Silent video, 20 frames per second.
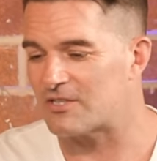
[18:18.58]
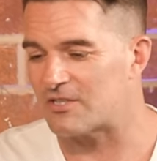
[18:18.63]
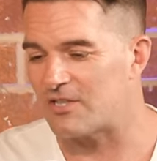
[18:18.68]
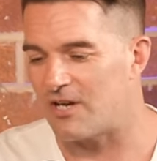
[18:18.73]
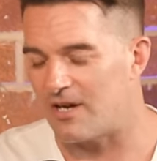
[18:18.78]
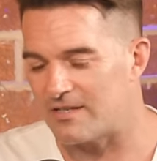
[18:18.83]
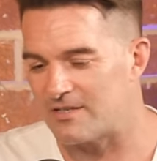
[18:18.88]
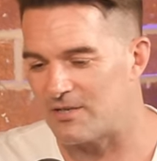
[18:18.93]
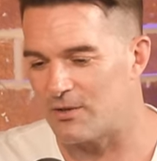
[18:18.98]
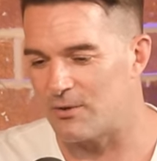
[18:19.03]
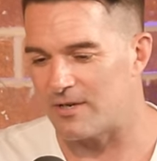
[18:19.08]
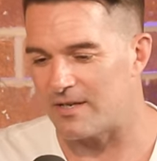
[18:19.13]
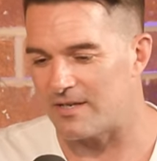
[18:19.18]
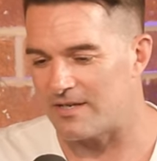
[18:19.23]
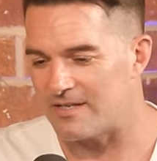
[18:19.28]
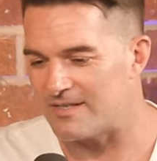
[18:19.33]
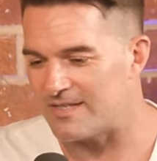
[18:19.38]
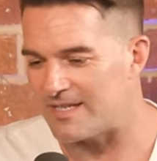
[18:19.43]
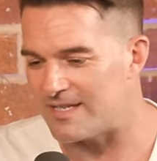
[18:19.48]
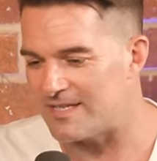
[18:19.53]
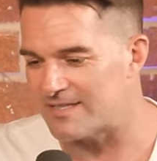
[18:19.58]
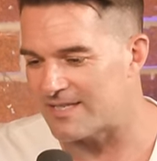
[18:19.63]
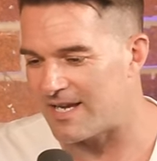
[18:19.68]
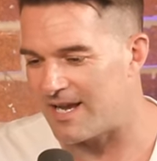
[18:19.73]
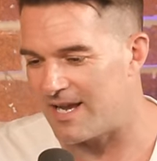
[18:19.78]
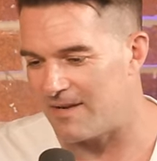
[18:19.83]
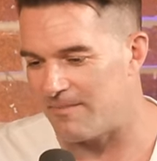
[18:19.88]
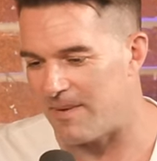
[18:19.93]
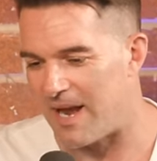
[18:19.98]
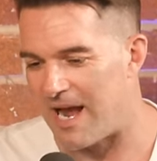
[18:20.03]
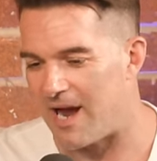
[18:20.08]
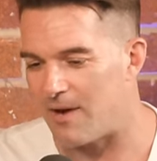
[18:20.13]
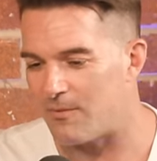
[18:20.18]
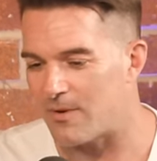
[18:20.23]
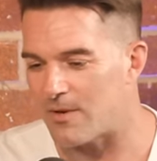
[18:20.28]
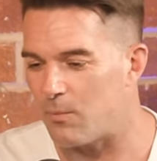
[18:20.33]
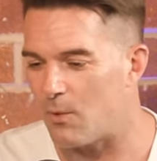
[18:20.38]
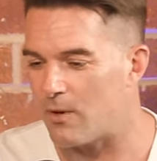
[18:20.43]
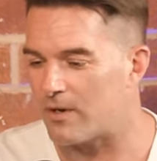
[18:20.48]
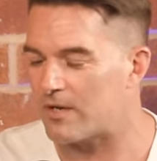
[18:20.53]
started talking in detail about how
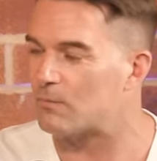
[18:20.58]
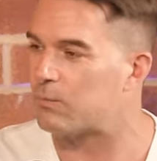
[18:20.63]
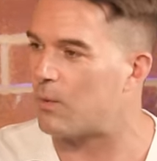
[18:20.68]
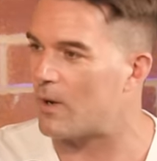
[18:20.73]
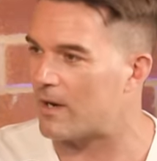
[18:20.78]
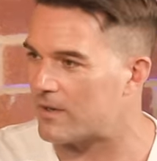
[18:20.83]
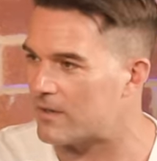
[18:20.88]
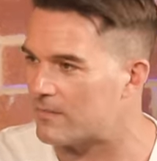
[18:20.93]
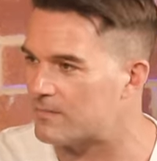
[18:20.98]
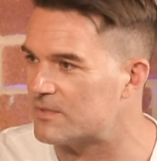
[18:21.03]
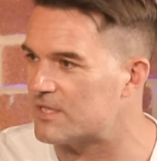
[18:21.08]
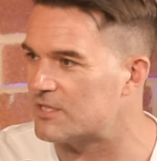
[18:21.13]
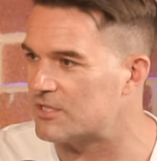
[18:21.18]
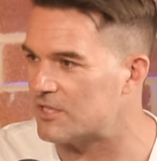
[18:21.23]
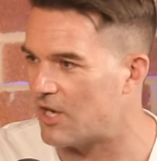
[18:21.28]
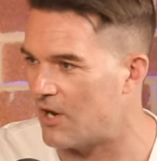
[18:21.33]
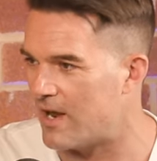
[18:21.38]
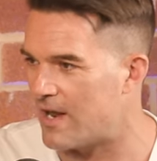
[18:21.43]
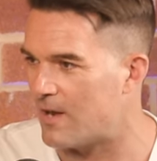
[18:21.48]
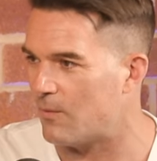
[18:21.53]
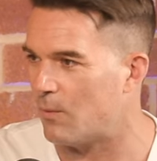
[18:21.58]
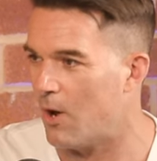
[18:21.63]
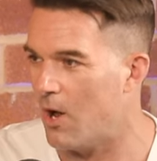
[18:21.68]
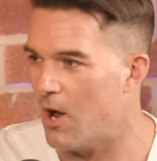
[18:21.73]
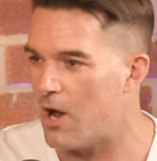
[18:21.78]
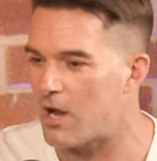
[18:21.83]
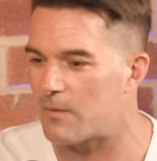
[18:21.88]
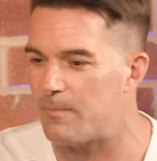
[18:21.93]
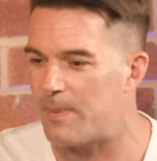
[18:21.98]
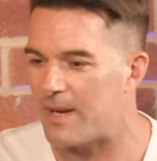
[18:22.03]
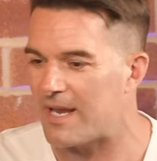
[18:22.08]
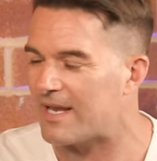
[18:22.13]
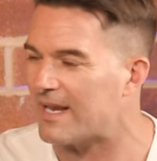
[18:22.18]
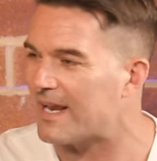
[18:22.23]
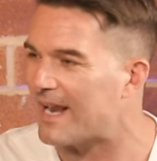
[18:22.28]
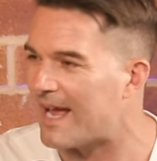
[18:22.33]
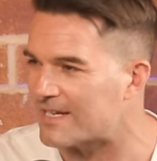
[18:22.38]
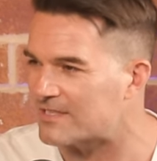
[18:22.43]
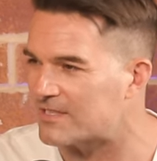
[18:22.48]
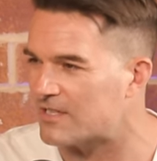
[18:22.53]
he wanted one of them to die at work but in
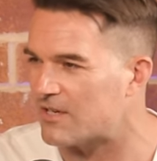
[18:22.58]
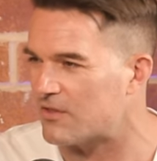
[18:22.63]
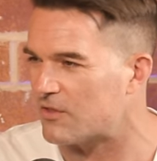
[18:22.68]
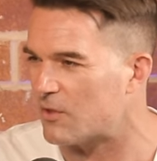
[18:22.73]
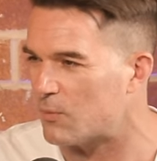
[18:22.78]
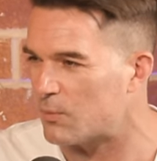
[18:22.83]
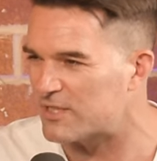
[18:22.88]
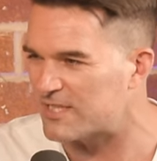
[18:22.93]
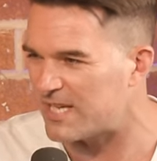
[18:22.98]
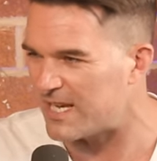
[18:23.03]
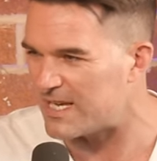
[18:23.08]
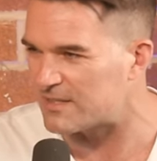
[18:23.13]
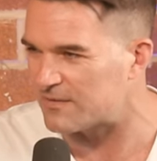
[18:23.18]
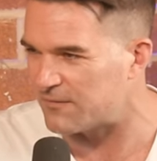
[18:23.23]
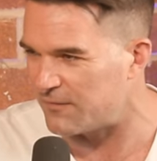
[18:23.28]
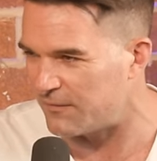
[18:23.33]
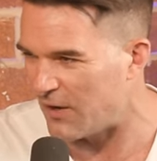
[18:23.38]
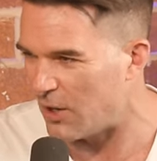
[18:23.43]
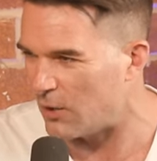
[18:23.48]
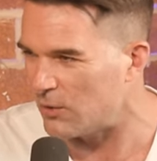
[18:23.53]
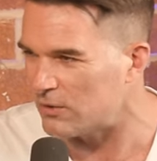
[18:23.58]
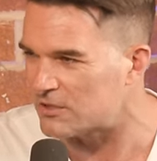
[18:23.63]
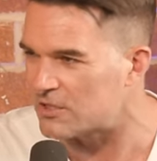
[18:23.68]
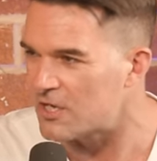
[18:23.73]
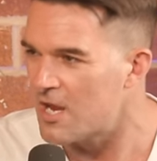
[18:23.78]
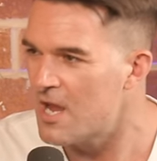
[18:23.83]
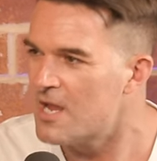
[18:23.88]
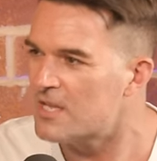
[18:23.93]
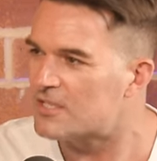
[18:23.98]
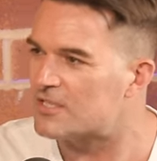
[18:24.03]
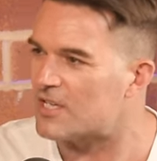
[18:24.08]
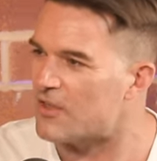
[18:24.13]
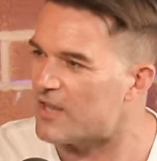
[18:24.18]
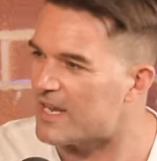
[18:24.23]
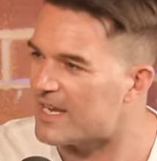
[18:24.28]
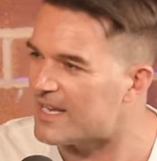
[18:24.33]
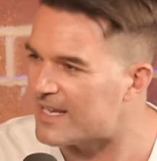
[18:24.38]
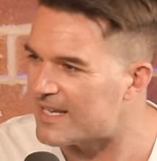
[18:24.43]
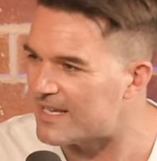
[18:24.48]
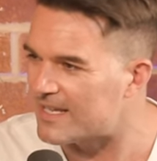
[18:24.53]
an accident that was his fault, so
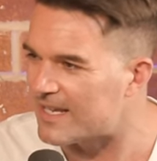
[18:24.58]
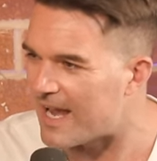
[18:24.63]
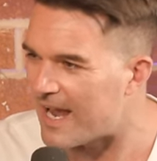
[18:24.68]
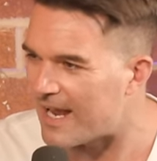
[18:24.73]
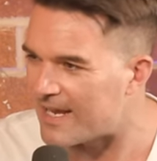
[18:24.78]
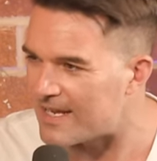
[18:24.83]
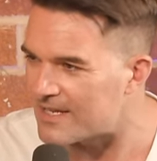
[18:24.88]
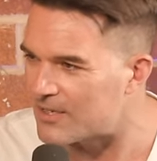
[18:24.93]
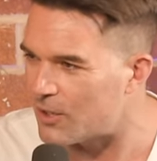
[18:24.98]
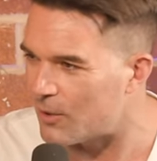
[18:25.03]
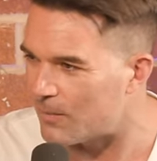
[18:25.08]
that he didn't get any